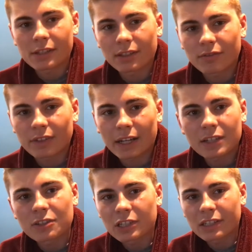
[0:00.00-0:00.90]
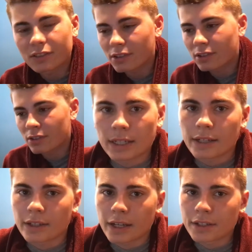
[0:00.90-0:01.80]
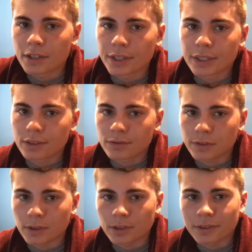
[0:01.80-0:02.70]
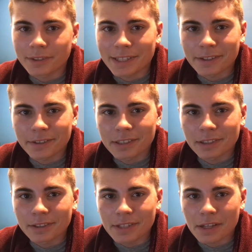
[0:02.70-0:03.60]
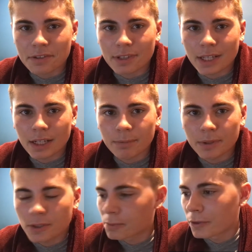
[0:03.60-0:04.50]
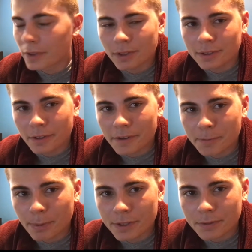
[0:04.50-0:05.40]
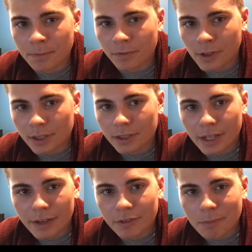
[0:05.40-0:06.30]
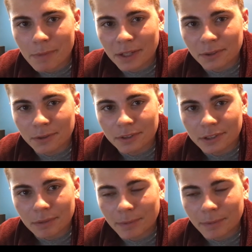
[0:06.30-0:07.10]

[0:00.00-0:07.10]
eating fine cheeses. Got an idea for getting the intensity up in this movie. Let's let's play some fucking heavy metal or